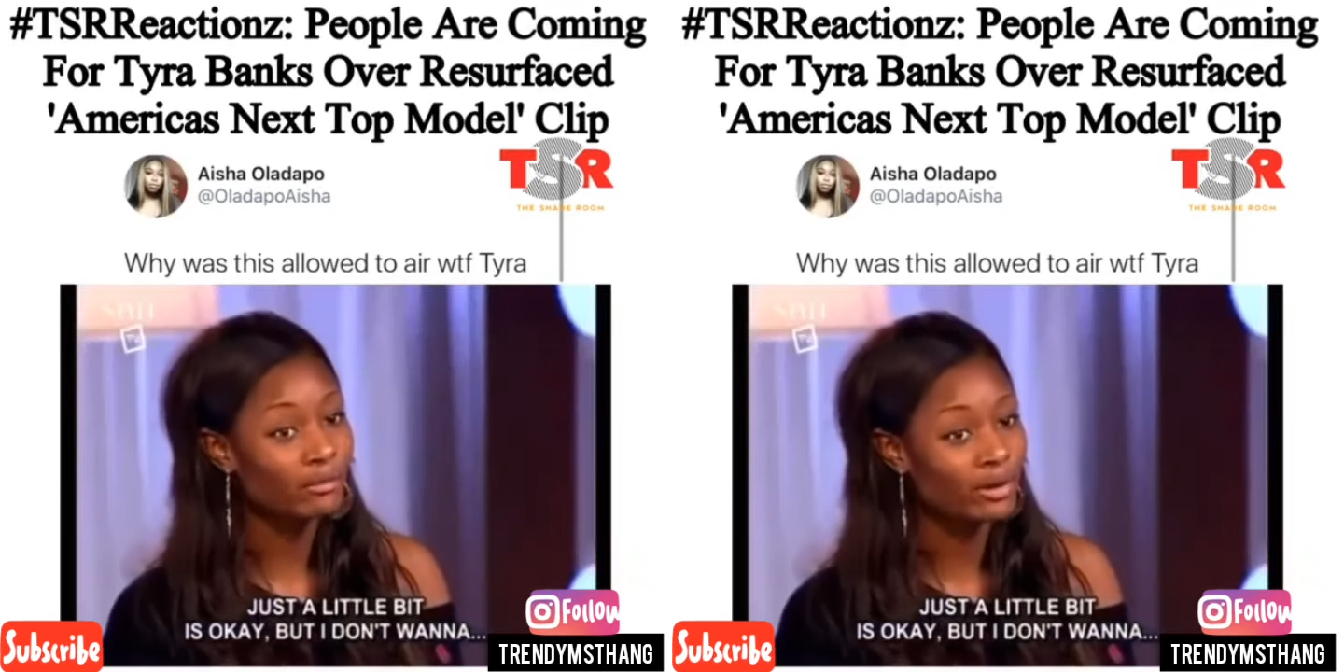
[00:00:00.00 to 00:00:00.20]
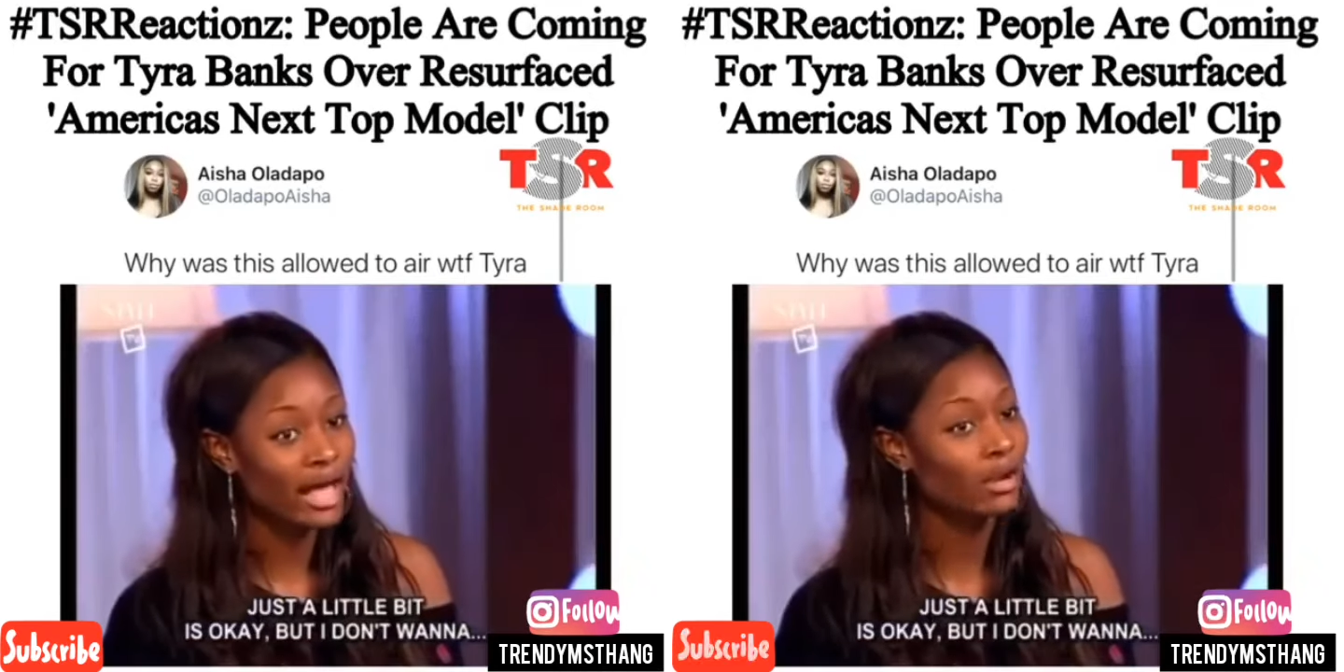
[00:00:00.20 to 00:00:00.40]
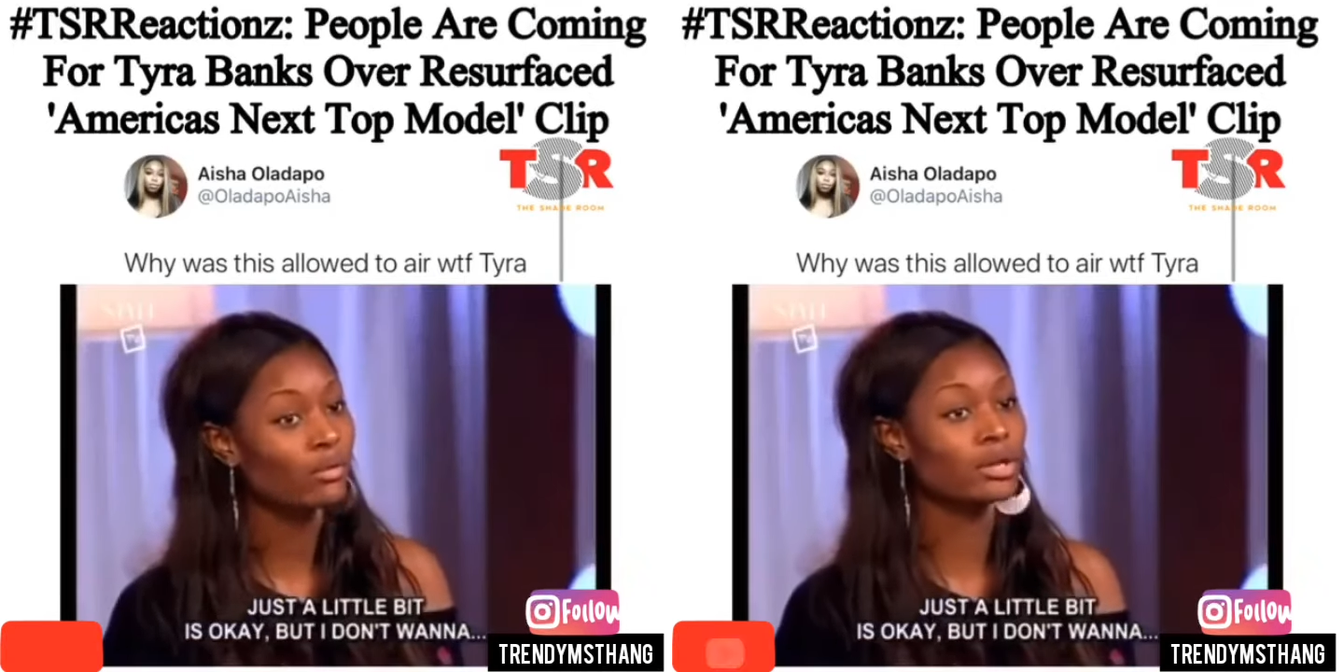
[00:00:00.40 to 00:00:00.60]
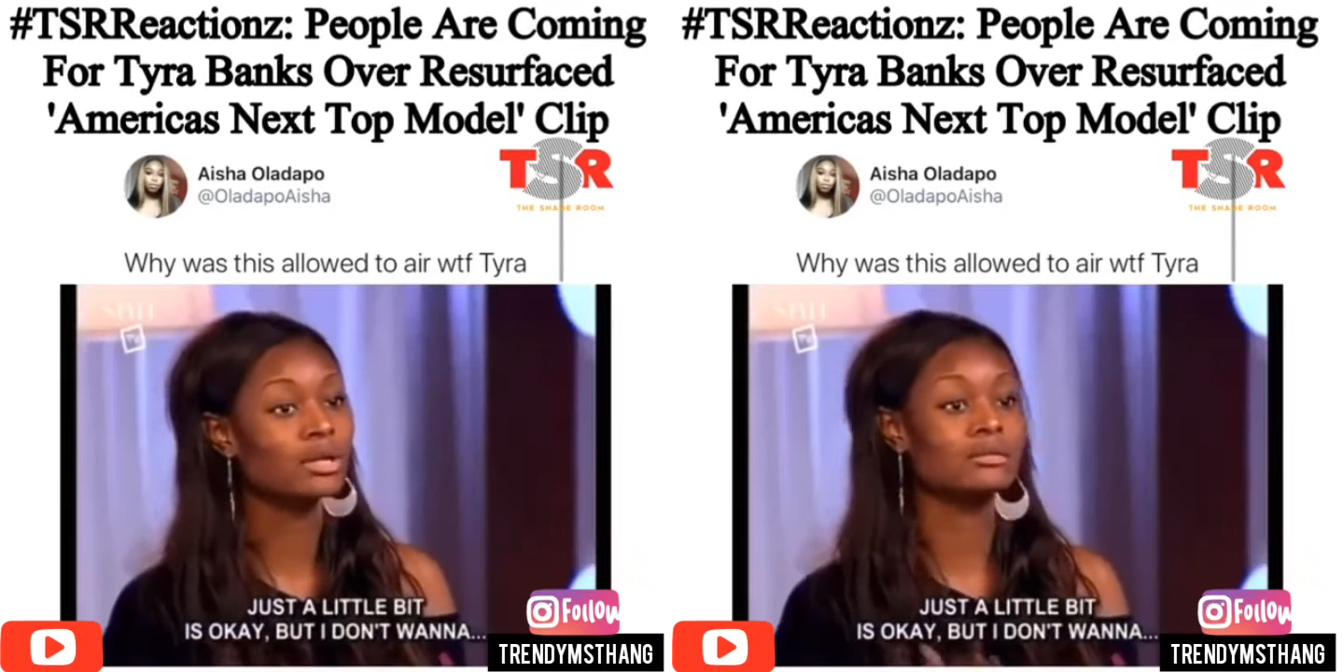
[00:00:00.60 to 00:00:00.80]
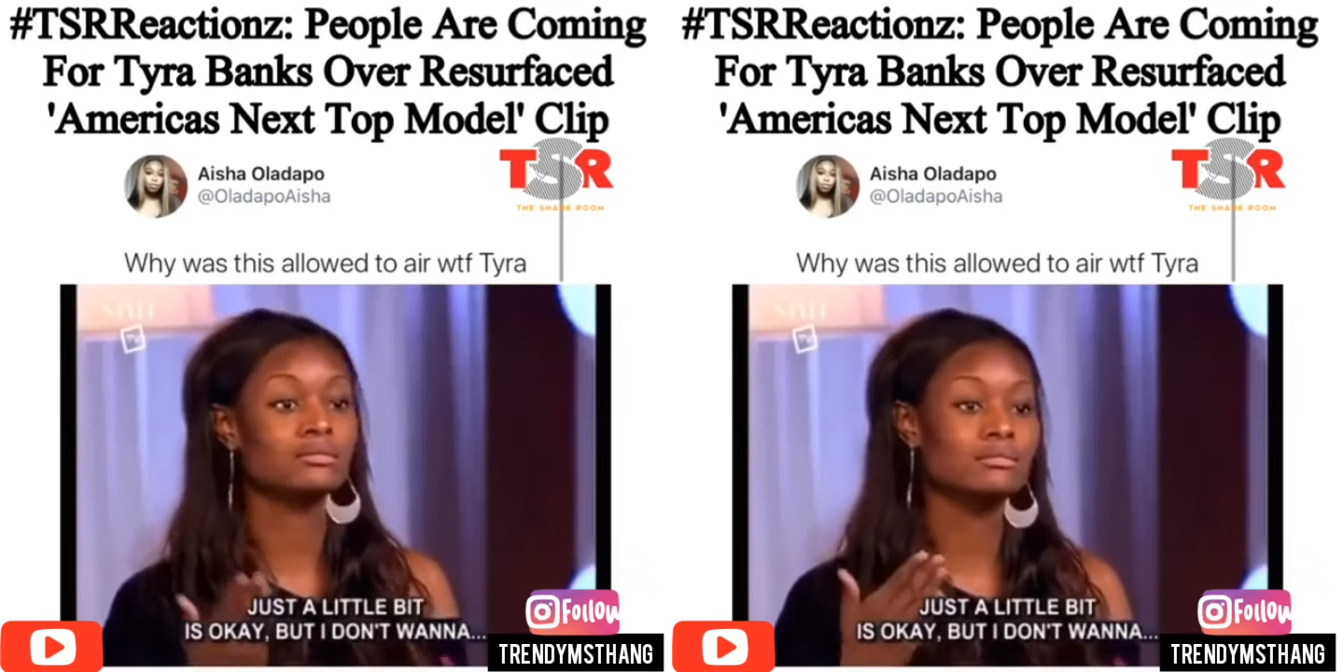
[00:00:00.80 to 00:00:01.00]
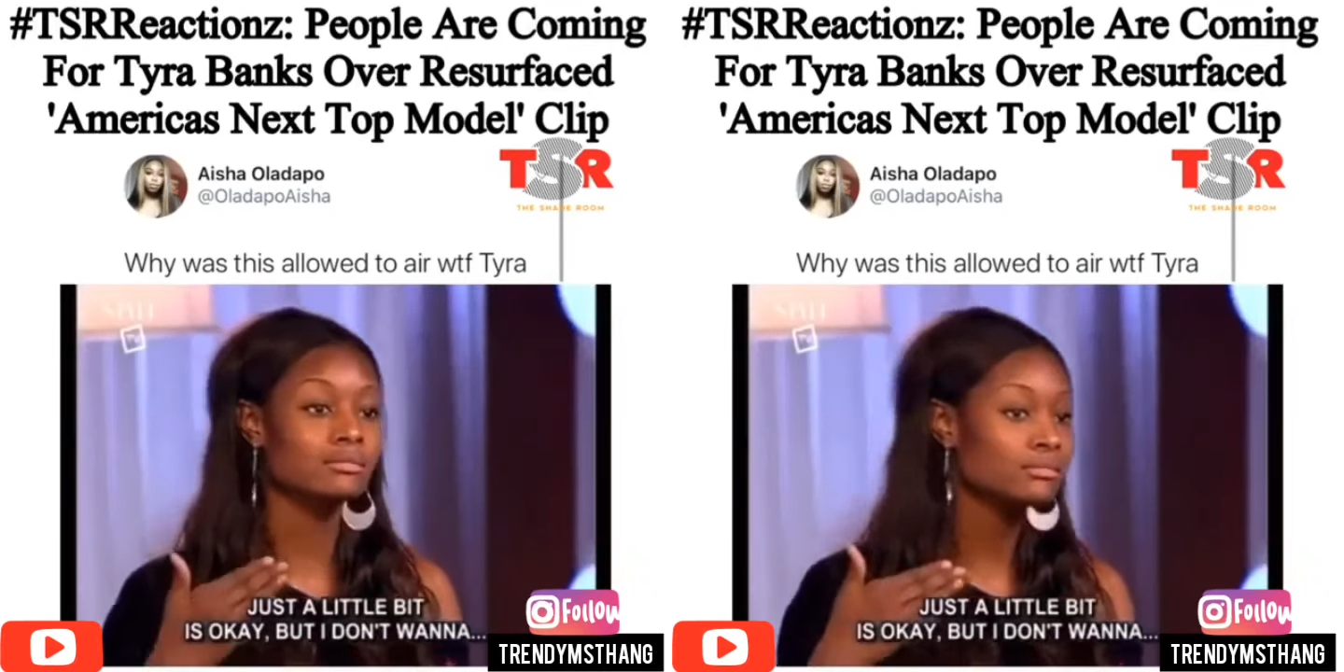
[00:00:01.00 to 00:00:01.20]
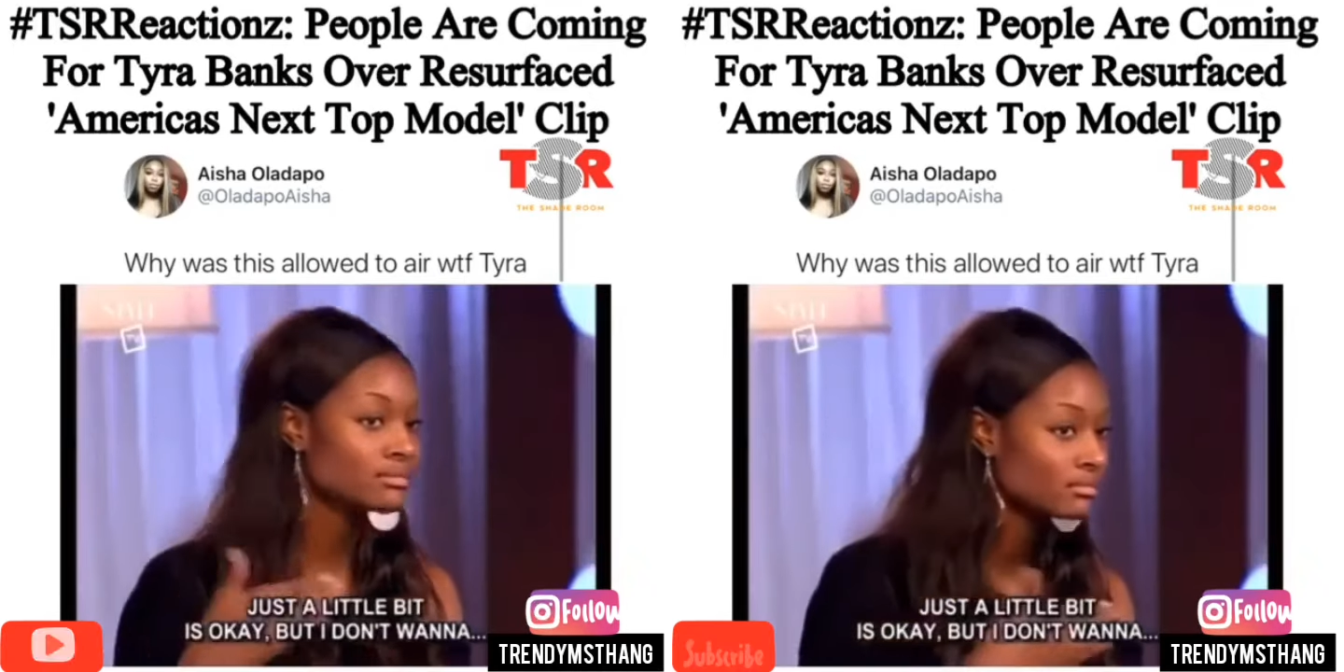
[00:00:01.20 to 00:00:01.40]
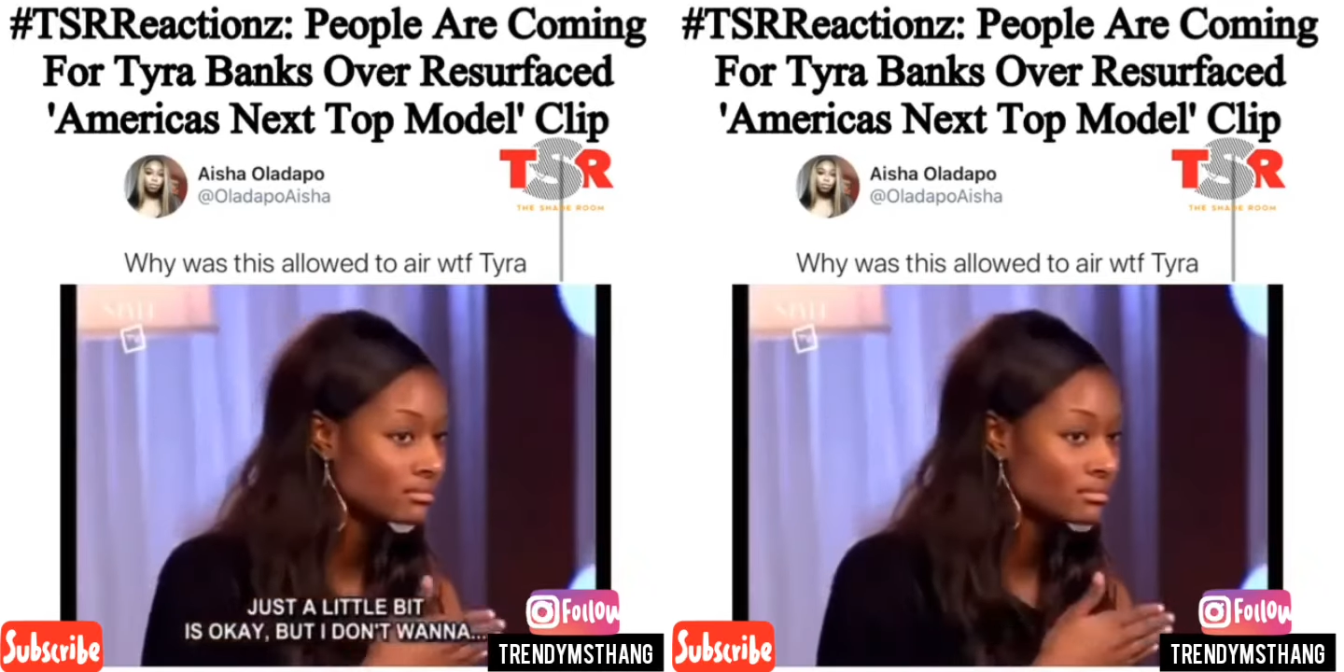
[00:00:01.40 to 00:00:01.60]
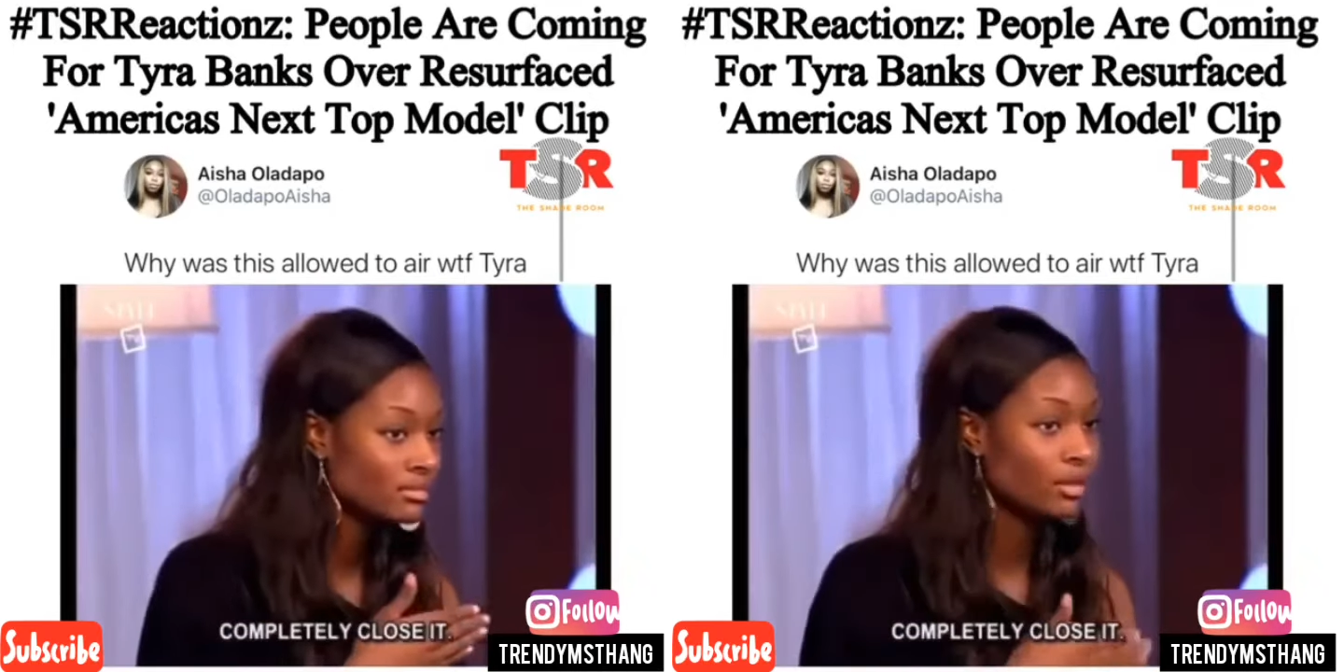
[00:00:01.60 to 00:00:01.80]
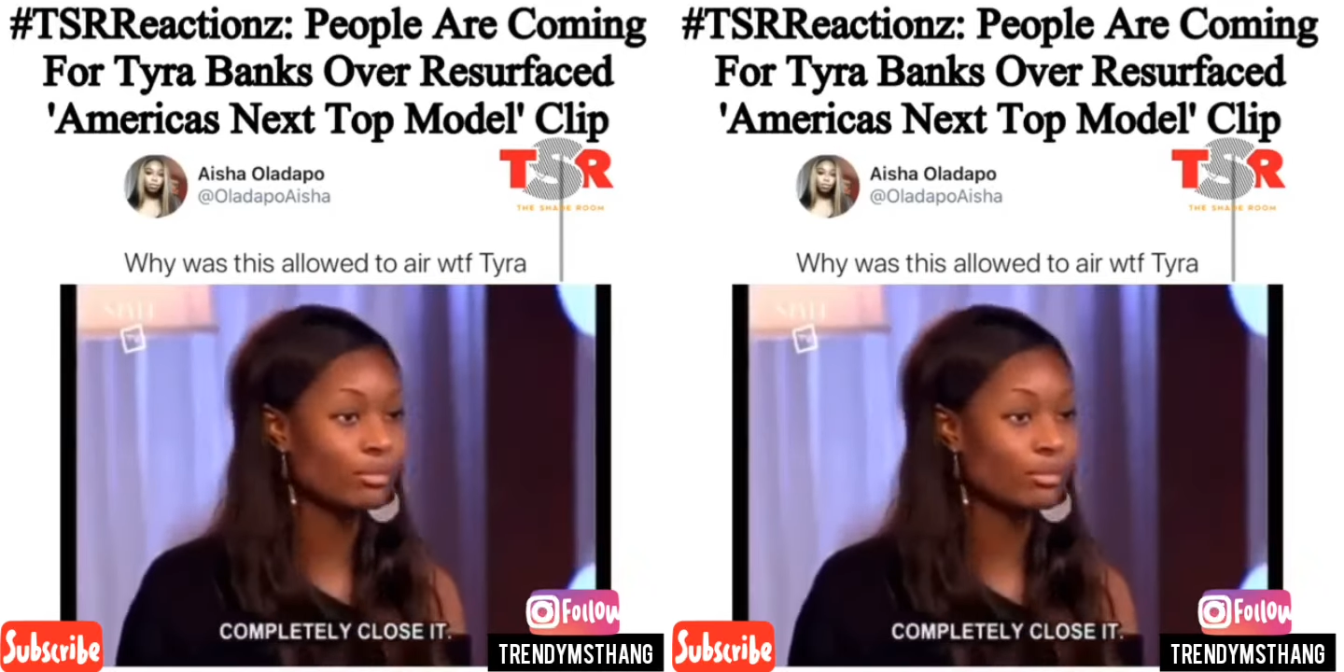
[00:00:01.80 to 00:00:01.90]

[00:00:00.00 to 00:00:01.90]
but I don't want to